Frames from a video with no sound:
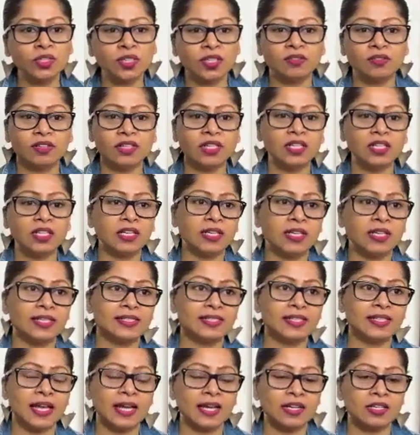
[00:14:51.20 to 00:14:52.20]
I
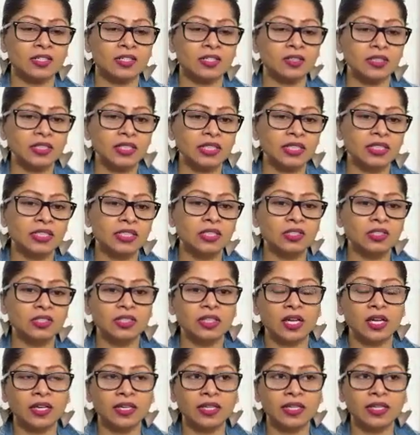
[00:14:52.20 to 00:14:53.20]
realized
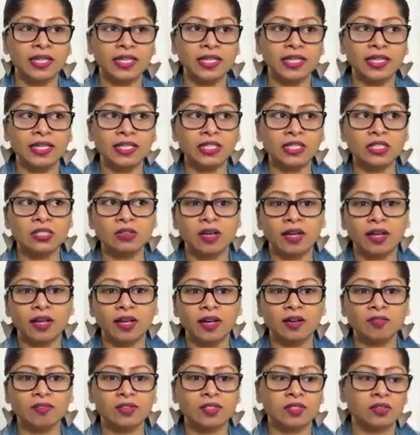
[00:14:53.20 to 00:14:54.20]
actually I need to
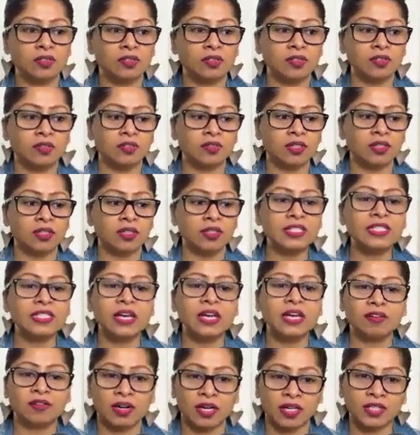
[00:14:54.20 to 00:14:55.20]
have sort of a
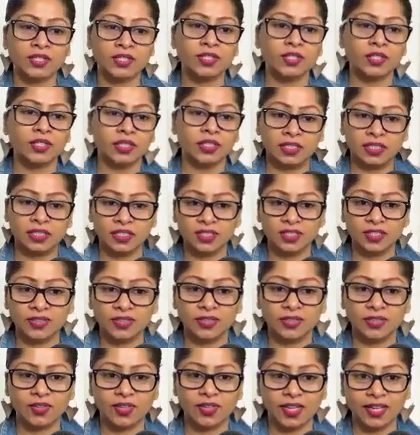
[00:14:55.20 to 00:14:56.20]
direction,
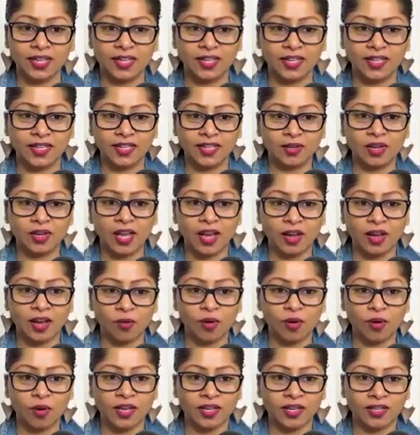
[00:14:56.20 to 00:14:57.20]
in
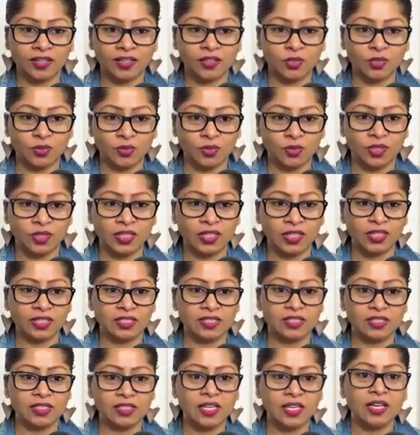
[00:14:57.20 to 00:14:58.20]
how I do
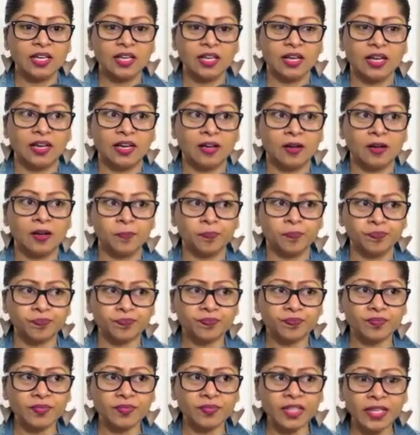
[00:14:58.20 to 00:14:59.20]
things. Um,
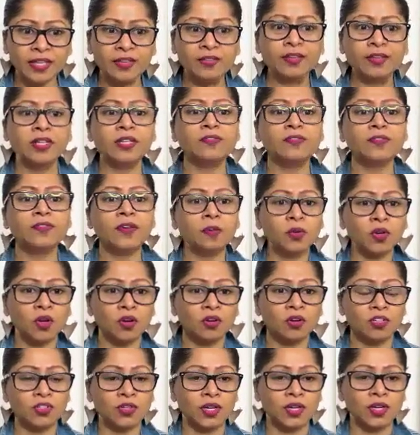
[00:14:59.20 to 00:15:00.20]
Even if I'm
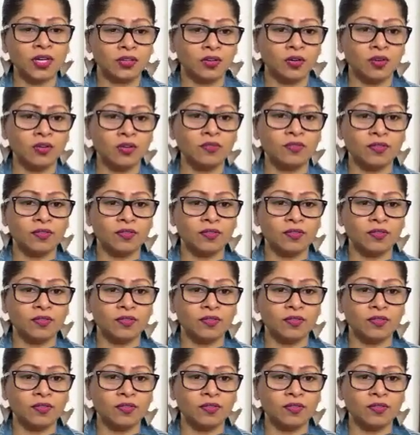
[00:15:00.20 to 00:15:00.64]
not trying to go